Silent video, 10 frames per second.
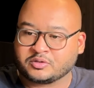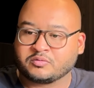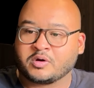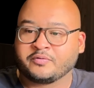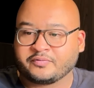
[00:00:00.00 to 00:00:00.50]

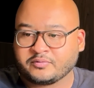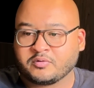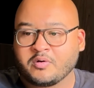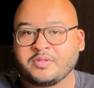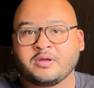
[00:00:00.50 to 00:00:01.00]

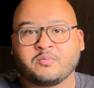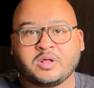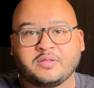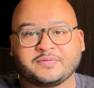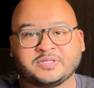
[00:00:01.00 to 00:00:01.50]
grow their
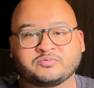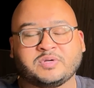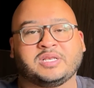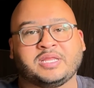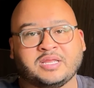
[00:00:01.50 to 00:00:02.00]
wealth, it's
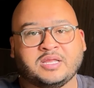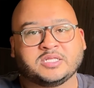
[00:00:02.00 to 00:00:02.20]
really